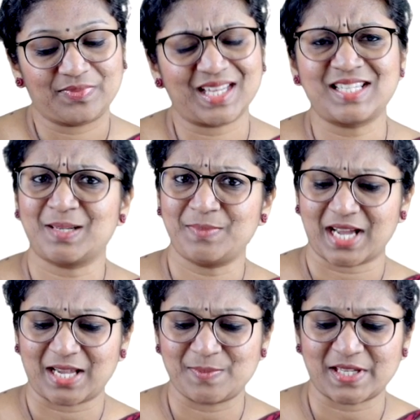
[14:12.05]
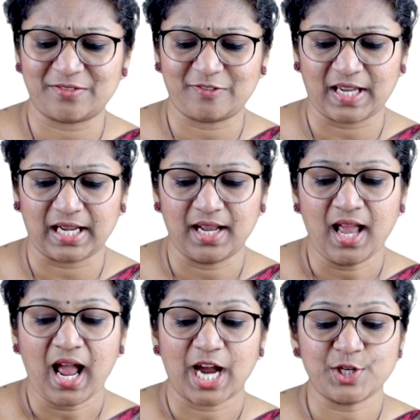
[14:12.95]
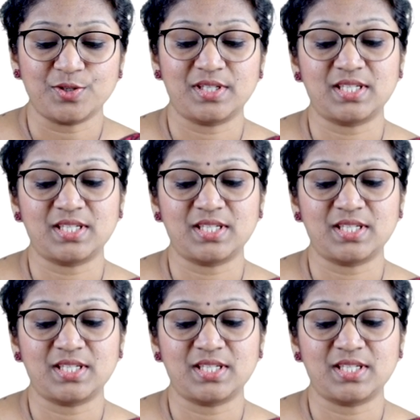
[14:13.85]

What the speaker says: that sometimes I feel I should